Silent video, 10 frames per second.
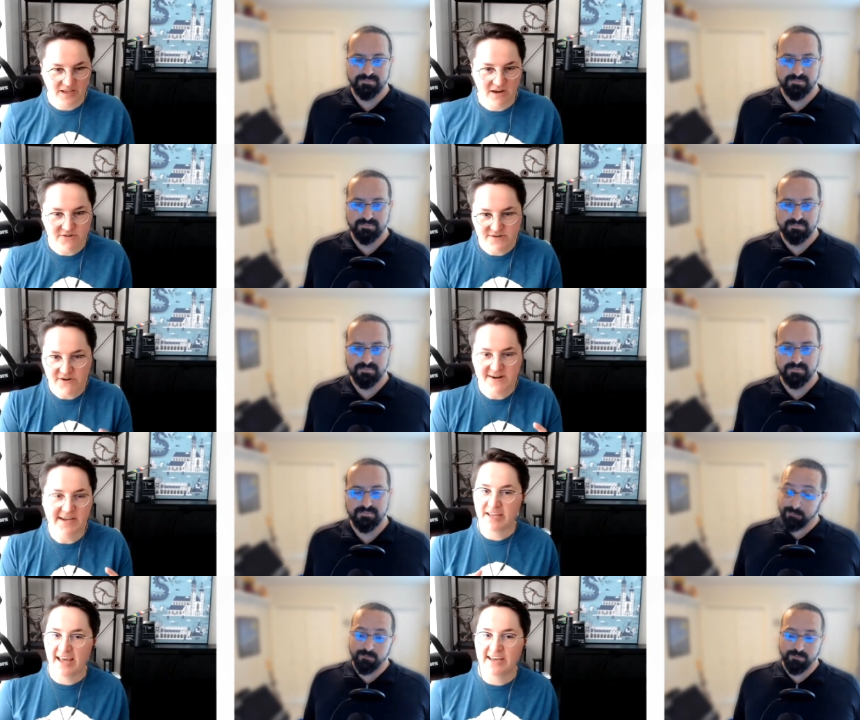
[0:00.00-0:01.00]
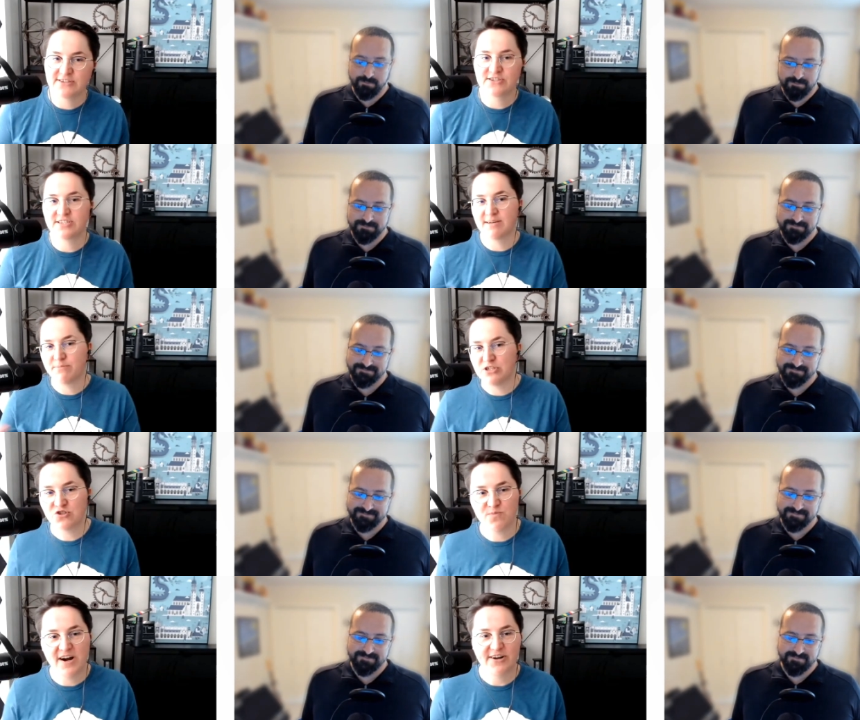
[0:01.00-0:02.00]
Speaker 1: are there any cases, some
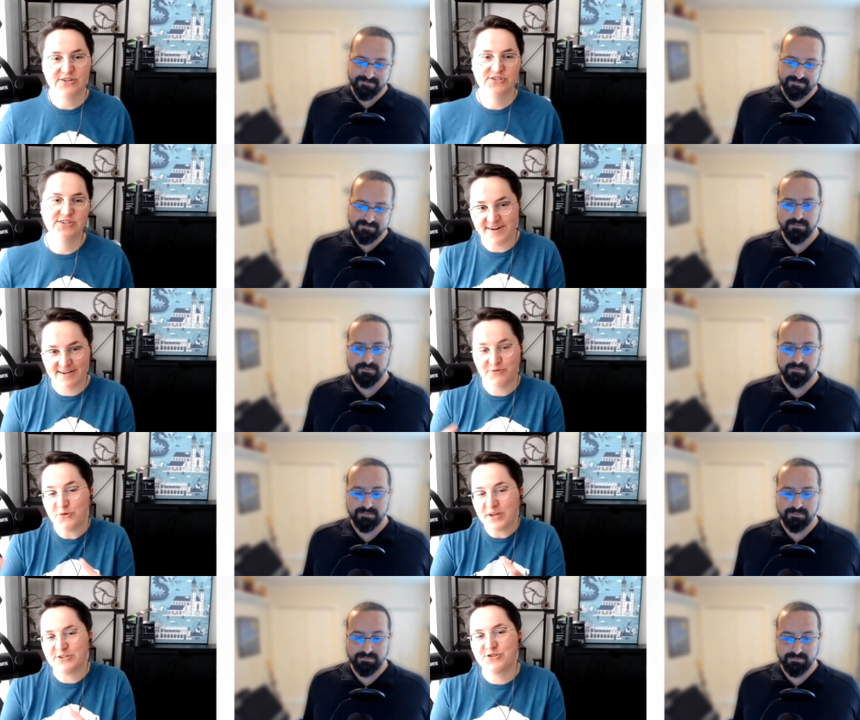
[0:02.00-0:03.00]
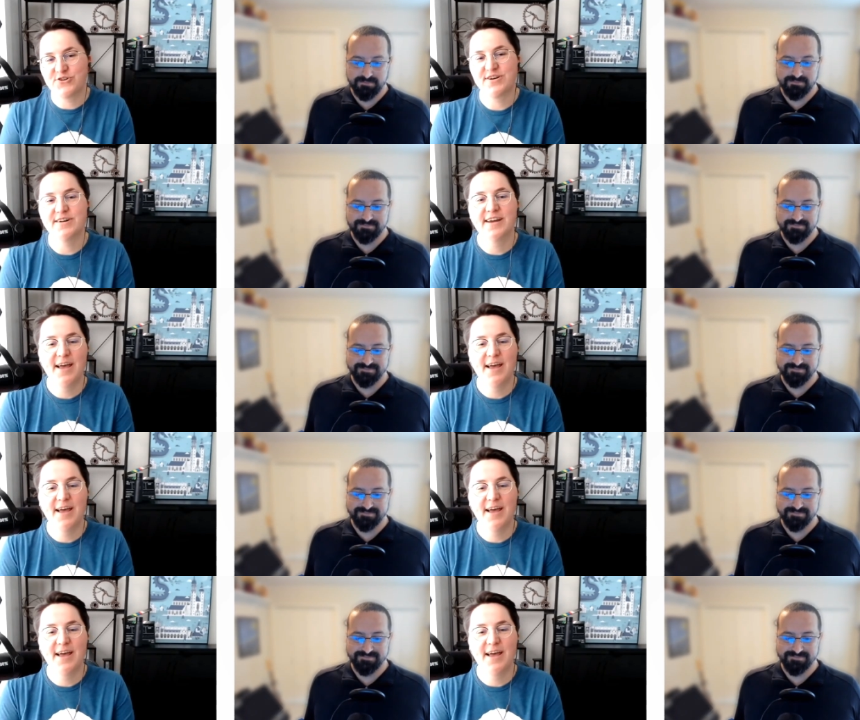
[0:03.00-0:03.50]
benchmarks that you can share